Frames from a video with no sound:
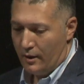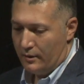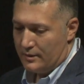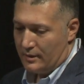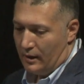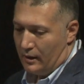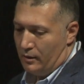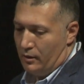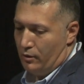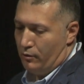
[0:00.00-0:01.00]
These are
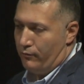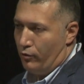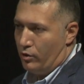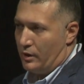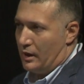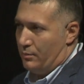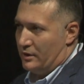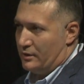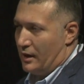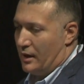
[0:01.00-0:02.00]
4
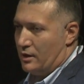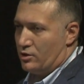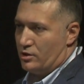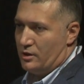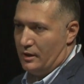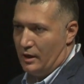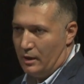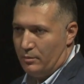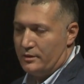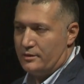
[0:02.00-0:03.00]

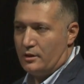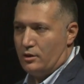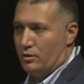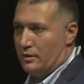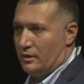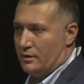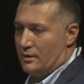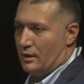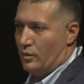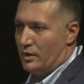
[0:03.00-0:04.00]
arbitrage-enabled securities
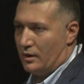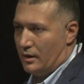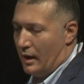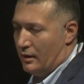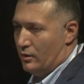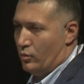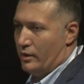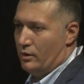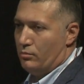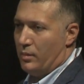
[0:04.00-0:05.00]
that we created.
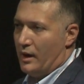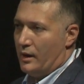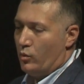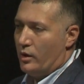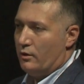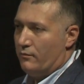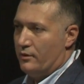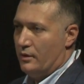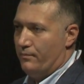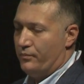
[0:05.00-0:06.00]
When you buy one of
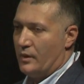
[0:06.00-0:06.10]
them,